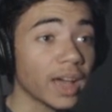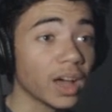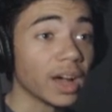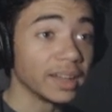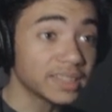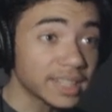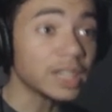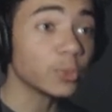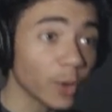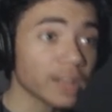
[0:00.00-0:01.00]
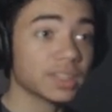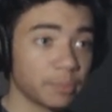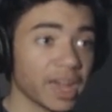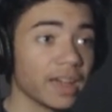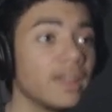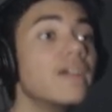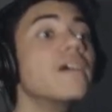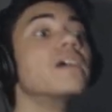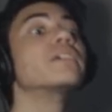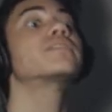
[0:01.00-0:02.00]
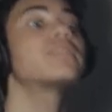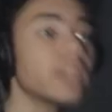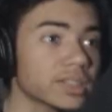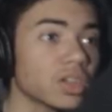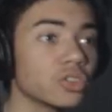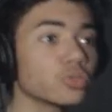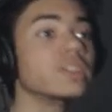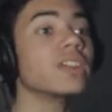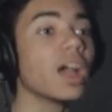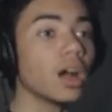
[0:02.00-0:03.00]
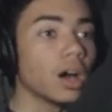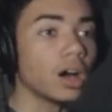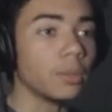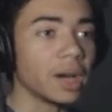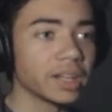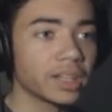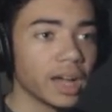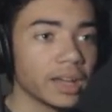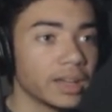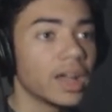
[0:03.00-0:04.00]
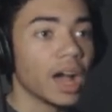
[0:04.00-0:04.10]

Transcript: hell, a T-Rex bat! 609, oh my god,